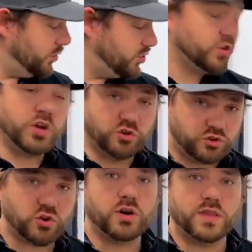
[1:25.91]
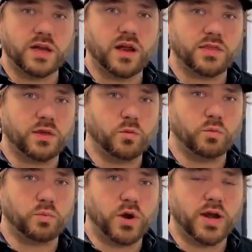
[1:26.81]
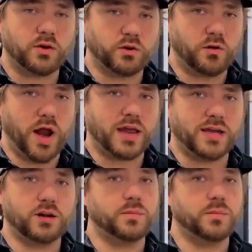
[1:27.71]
to ensure that nothing will break or crack in here,